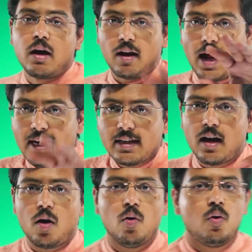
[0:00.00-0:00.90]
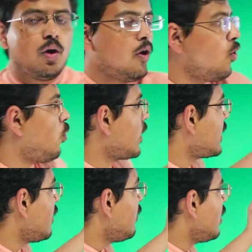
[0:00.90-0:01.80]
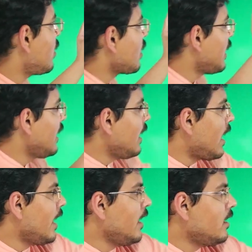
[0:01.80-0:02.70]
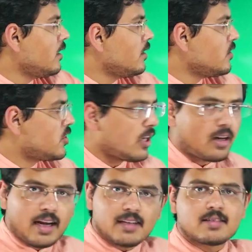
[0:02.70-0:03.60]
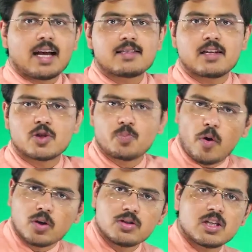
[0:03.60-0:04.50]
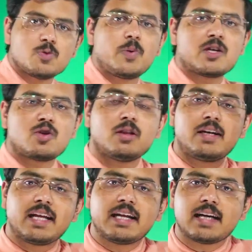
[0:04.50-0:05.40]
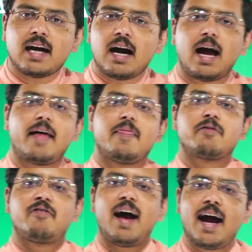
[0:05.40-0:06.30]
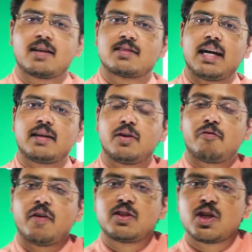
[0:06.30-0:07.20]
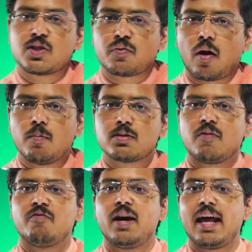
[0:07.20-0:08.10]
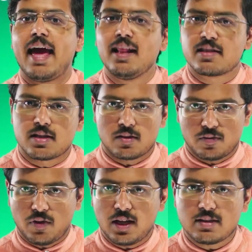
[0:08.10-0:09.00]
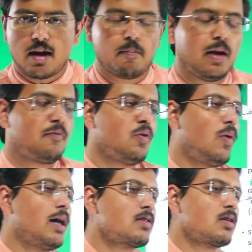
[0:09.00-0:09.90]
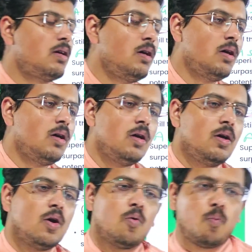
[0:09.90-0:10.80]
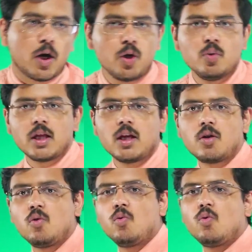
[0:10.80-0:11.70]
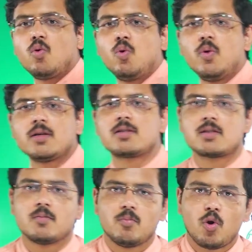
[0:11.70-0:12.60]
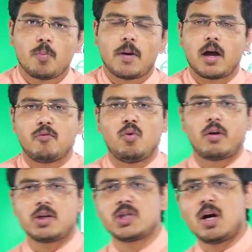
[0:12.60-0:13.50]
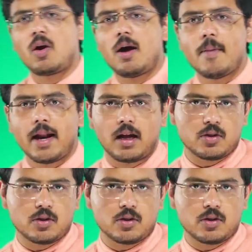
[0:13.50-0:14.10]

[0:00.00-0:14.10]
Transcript: Right now, whatever AI generates as a response is based on the data and the facts that it fetches from somewhere else. For example, if you ask, what do you think who is more powerful, Russia or America?